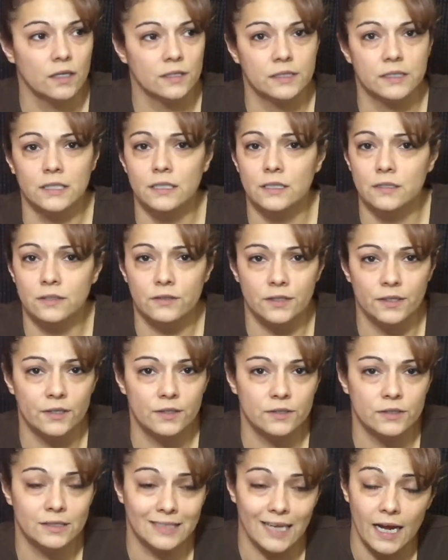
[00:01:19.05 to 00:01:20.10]
Stealing
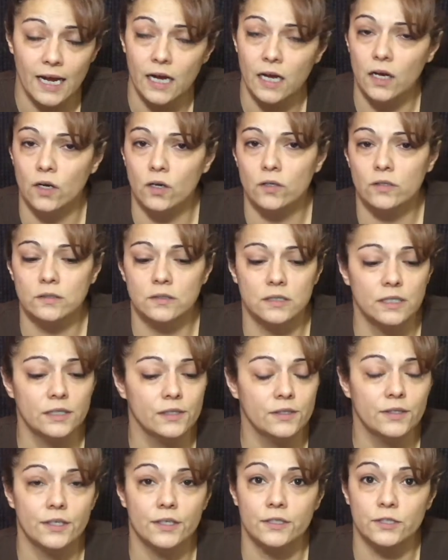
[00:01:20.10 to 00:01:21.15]
their style,
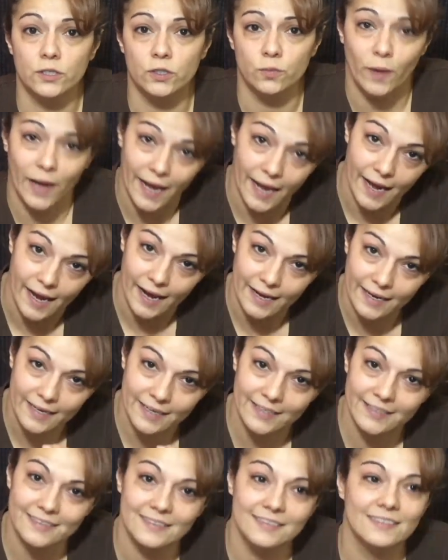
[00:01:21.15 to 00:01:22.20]
stealing their swag,
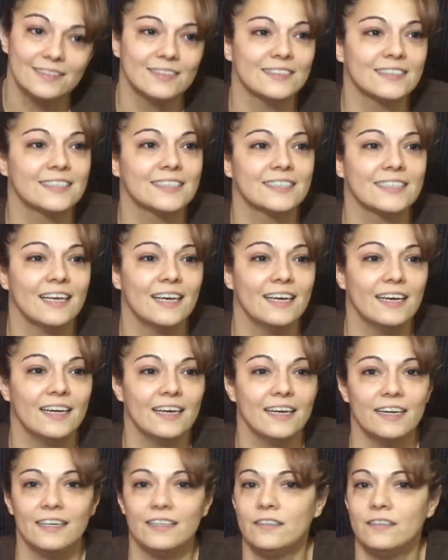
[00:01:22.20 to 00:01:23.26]

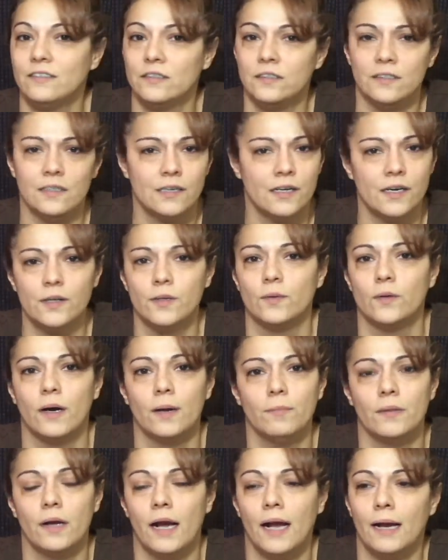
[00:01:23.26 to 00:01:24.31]
when
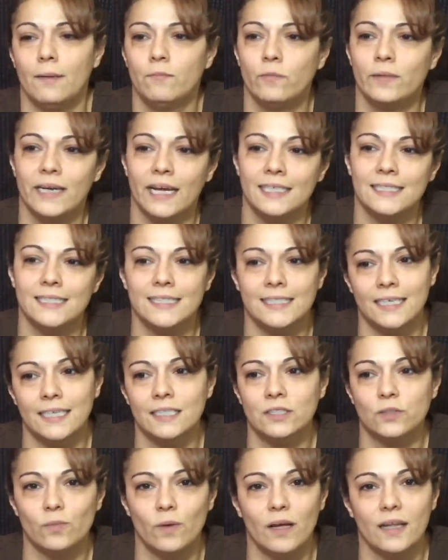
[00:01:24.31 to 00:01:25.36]
I see
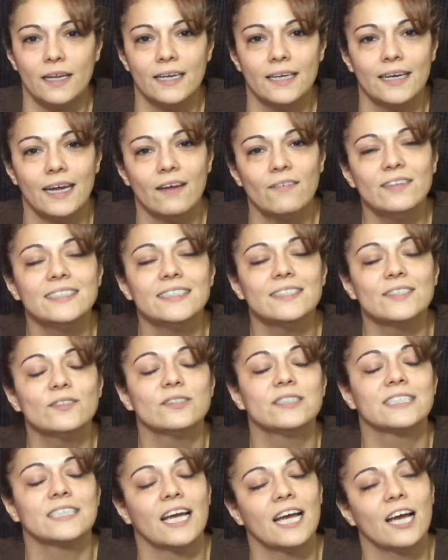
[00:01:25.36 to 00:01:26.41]
Swae Lee, every single
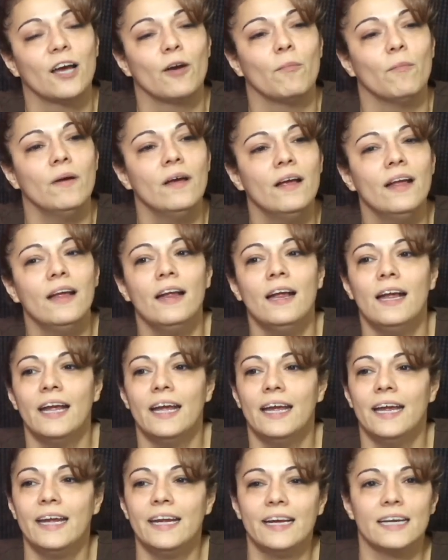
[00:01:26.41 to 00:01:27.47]
time
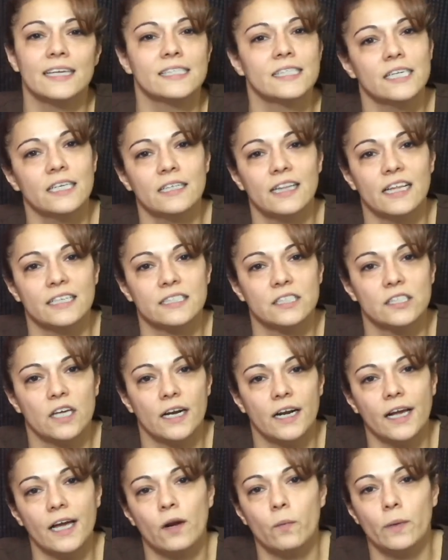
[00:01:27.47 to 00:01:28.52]
he got sunglasses on,
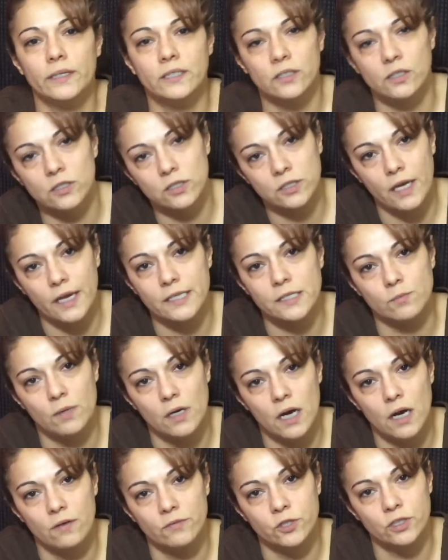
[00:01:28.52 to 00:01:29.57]
I gotta wait till he takes them
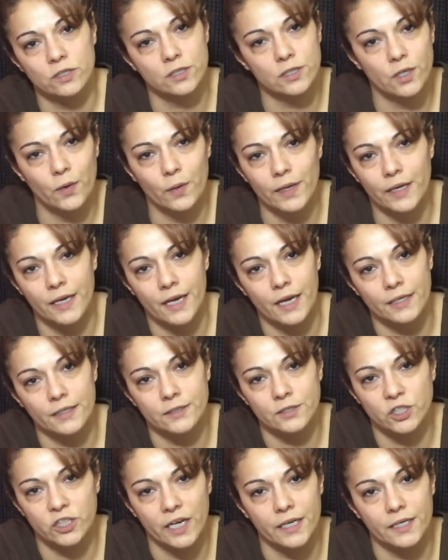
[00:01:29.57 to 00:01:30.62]
off, just know he
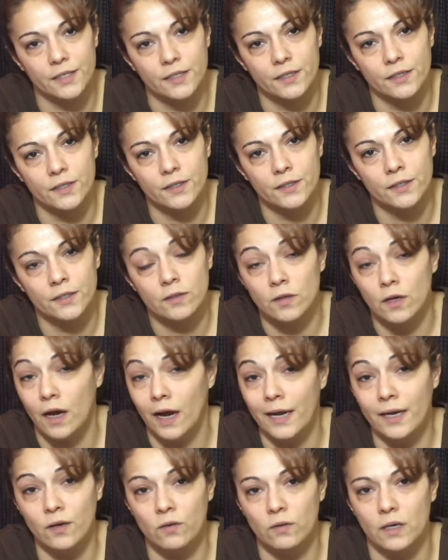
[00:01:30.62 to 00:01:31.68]
ain't Jaden.
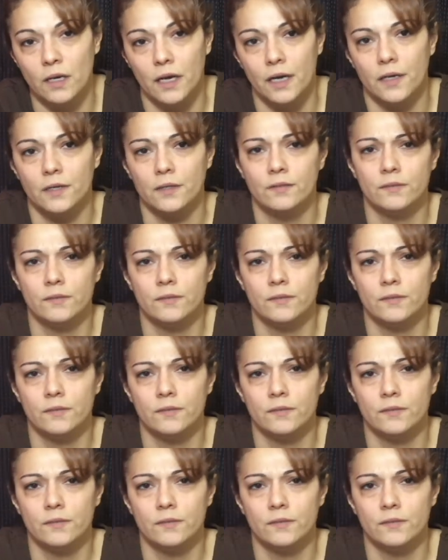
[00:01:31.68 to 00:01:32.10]
I ain't gonna